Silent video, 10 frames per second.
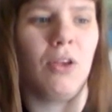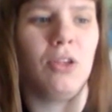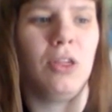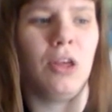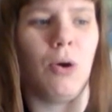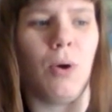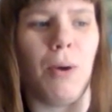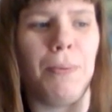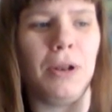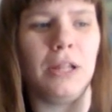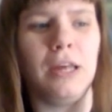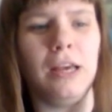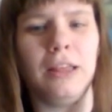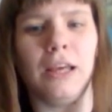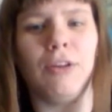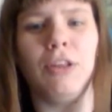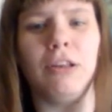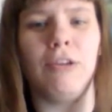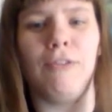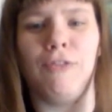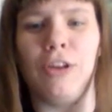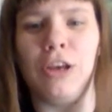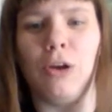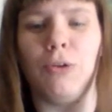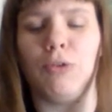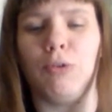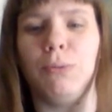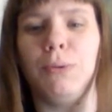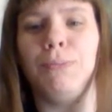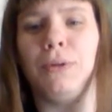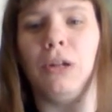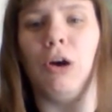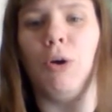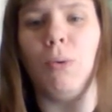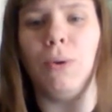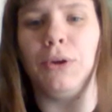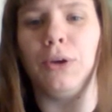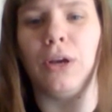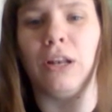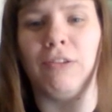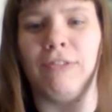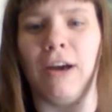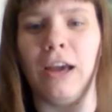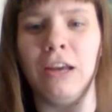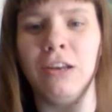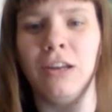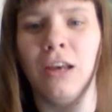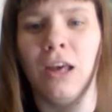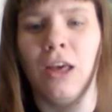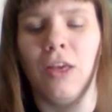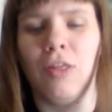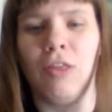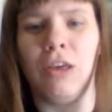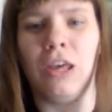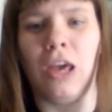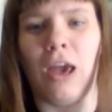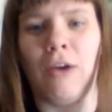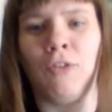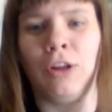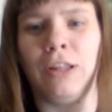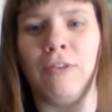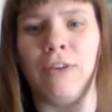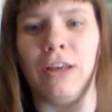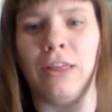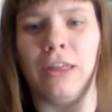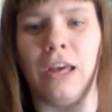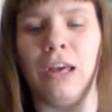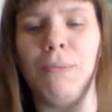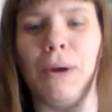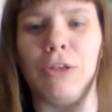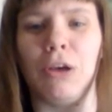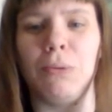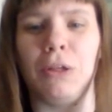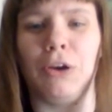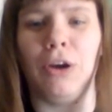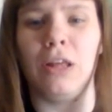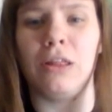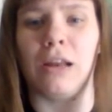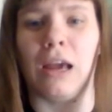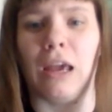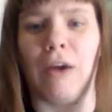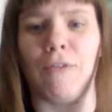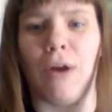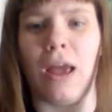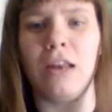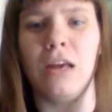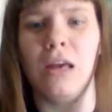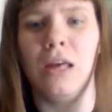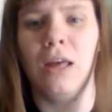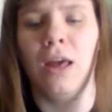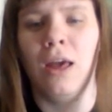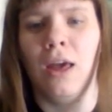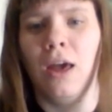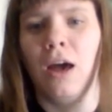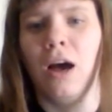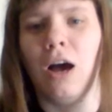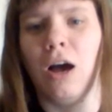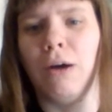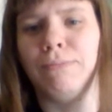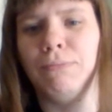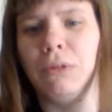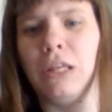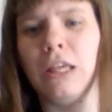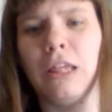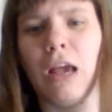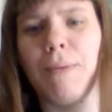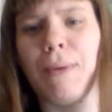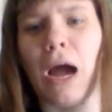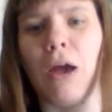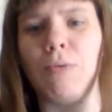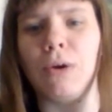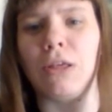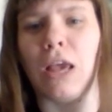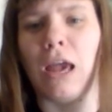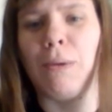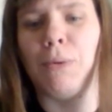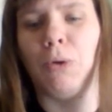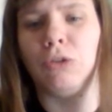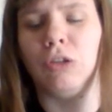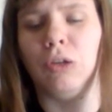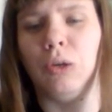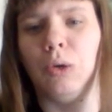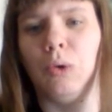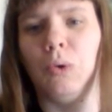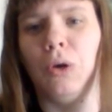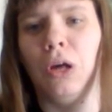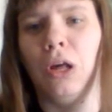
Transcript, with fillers: so I'll put a link down in the video description below where you can find the Every Living Thing by James Herriot that I have read. Um, this time I was able to